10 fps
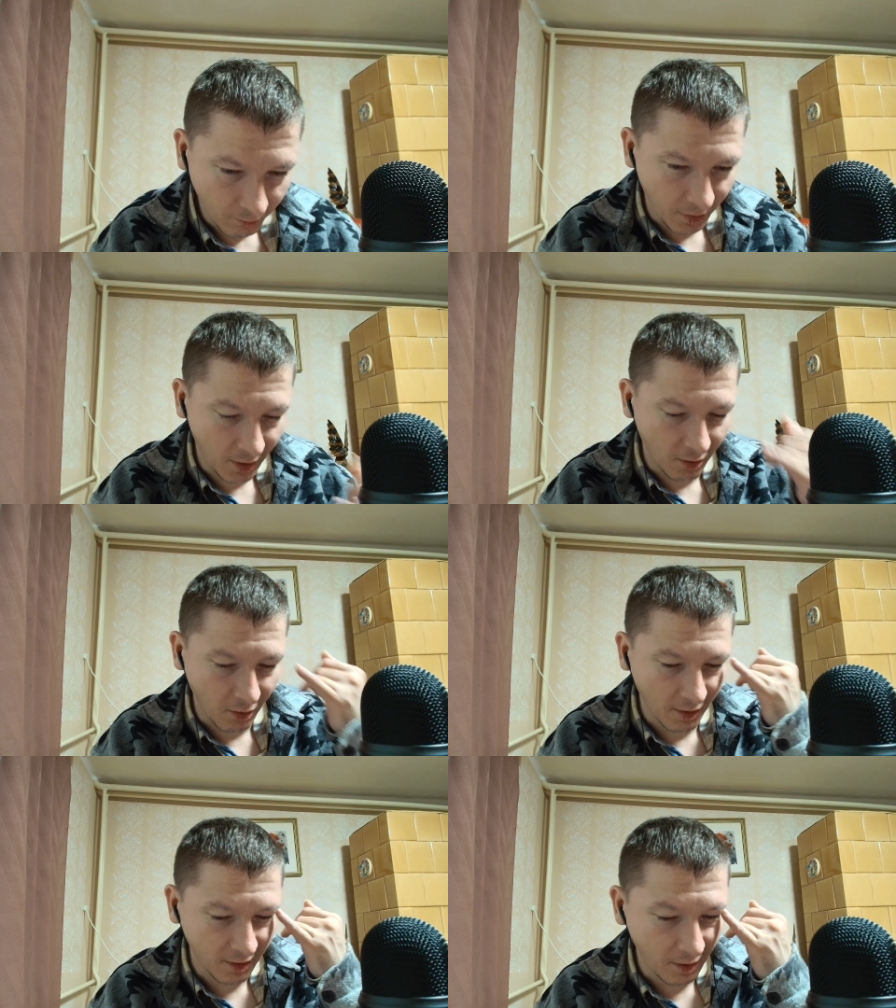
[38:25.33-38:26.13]

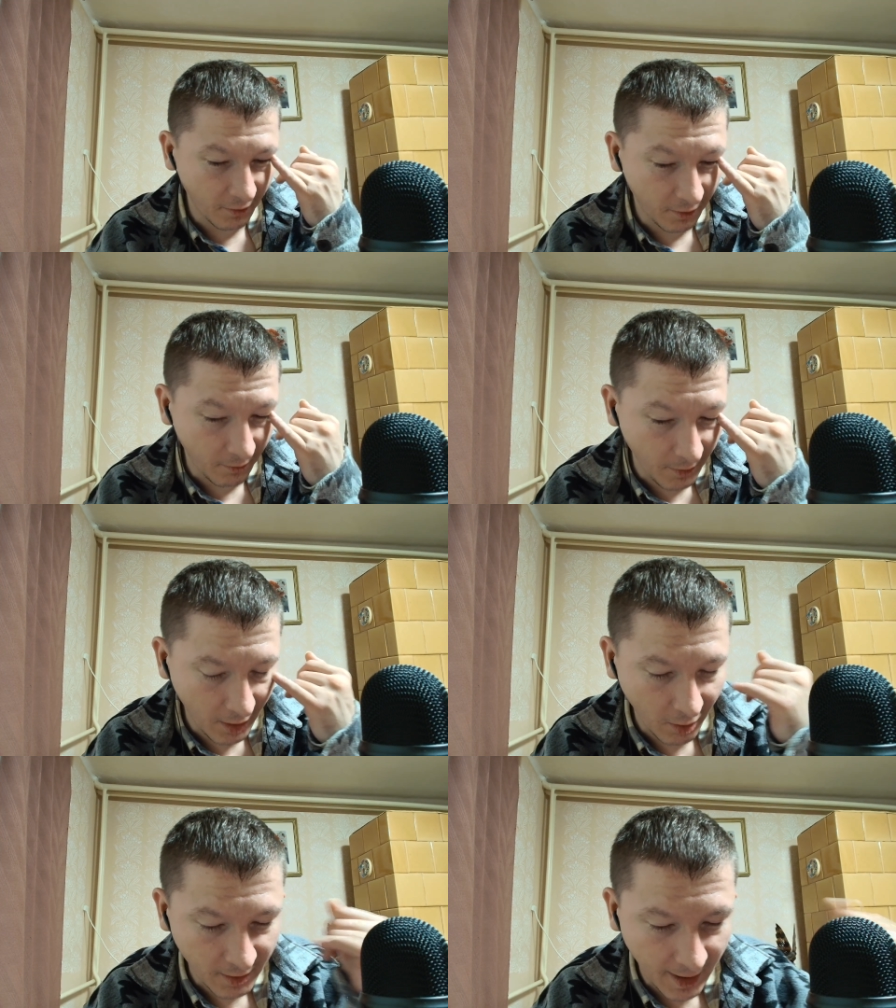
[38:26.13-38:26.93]

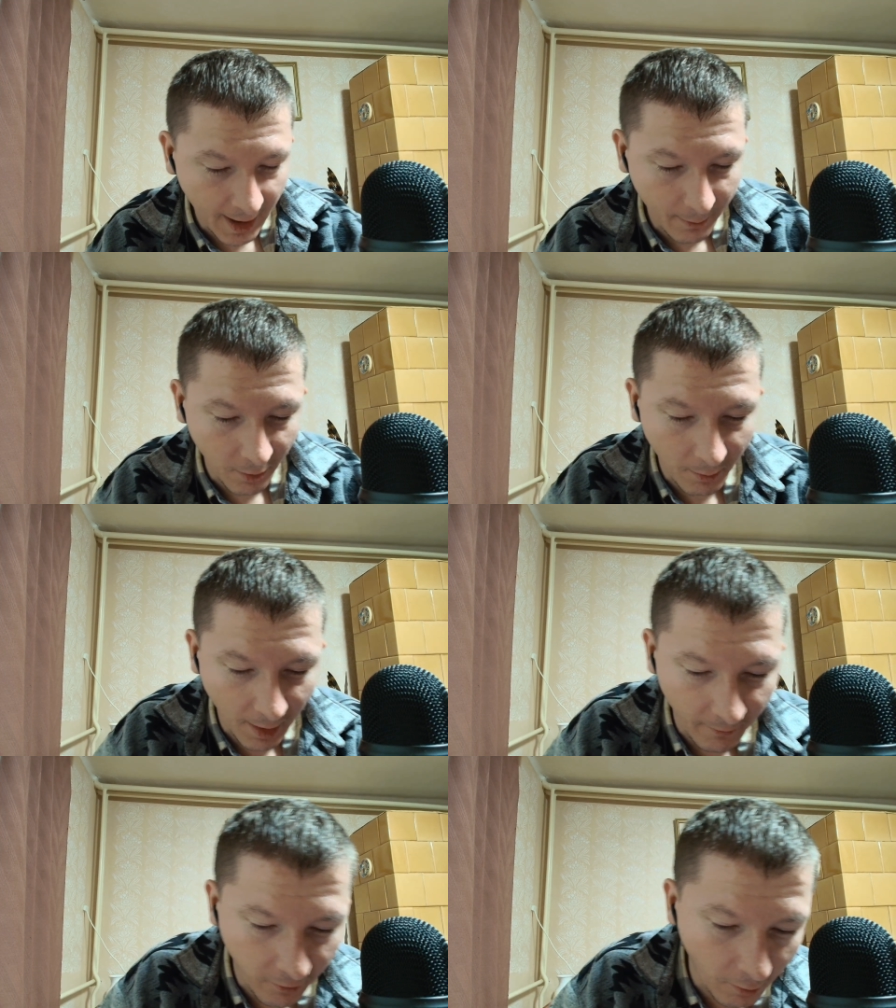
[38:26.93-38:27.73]
Because app on
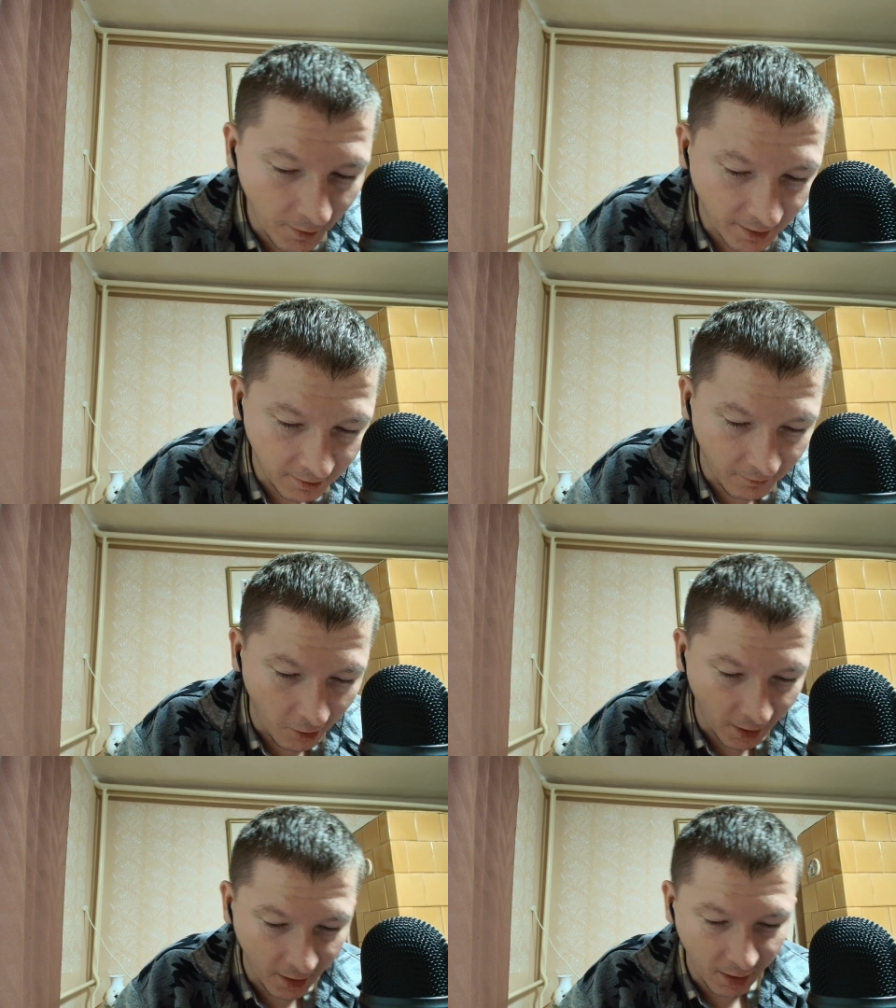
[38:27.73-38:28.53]
my phone doesn't
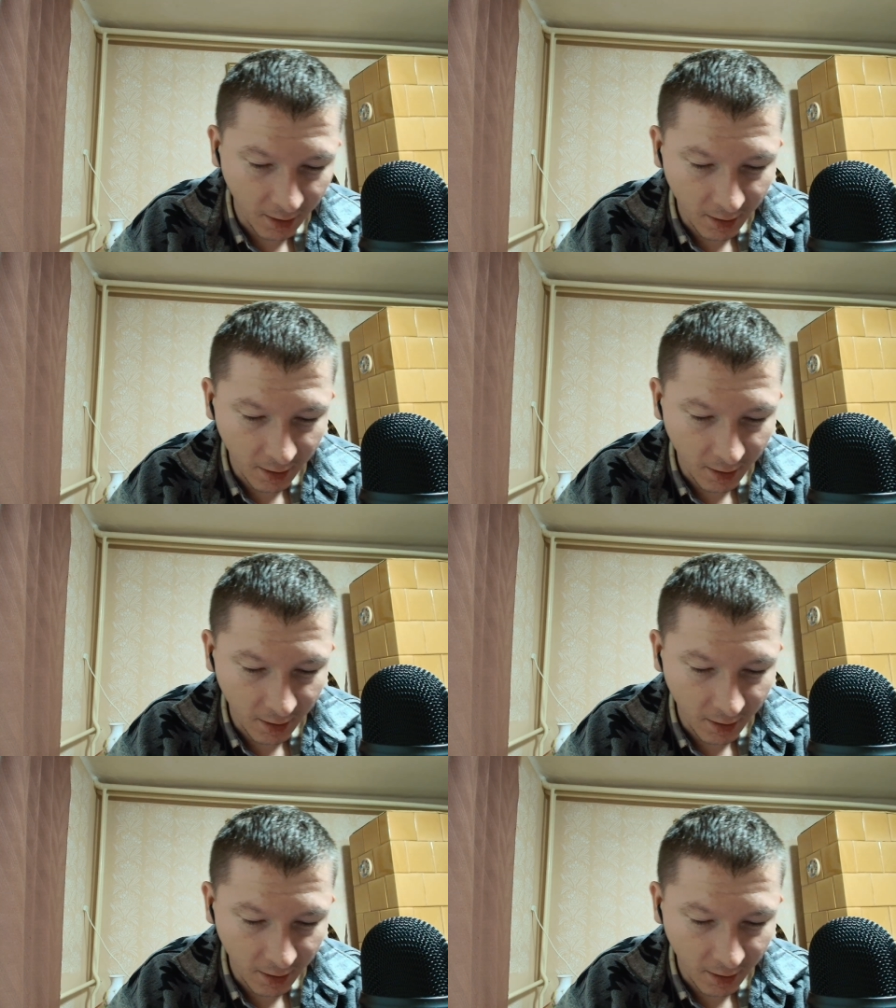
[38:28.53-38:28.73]
work.